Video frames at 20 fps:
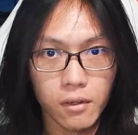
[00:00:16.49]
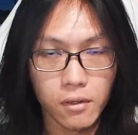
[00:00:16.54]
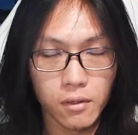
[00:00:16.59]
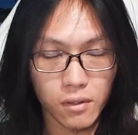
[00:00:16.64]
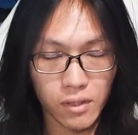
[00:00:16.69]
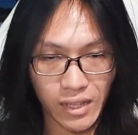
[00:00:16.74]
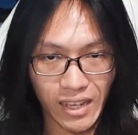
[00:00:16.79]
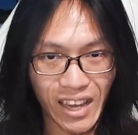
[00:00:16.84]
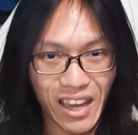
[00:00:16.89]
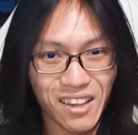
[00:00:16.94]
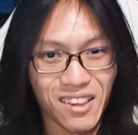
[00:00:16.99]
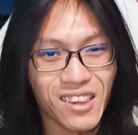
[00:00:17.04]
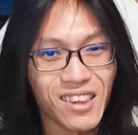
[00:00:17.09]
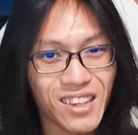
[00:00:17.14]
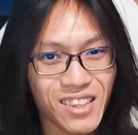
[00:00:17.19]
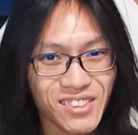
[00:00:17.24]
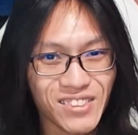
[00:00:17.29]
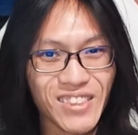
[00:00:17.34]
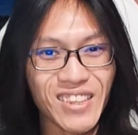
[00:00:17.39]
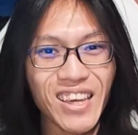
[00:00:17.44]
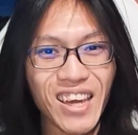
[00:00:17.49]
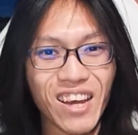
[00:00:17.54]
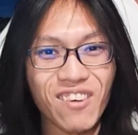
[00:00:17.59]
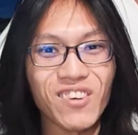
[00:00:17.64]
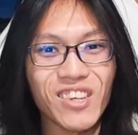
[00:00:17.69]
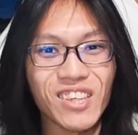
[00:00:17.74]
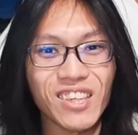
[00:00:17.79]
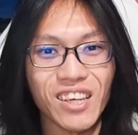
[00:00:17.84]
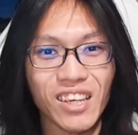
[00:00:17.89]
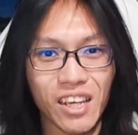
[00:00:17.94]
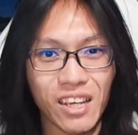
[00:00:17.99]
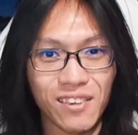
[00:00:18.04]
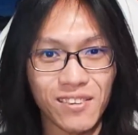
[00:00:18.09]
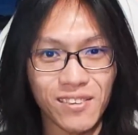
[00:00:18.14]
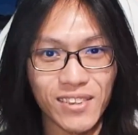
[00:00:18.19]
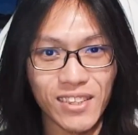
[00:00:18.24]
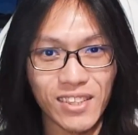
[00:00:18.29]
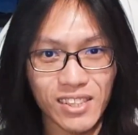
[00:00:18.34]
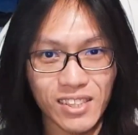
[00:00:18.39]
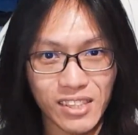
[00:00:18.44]
Like literally everything,
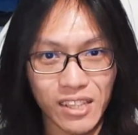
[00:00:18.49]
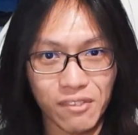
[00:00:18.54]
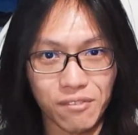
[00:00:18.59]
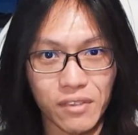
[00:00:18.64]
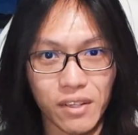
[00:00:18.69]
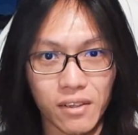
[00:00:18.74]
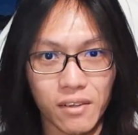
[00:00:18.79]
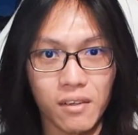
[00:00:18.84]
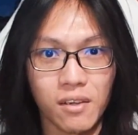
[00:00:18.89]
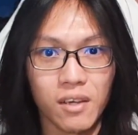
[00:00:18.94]
including the stuff that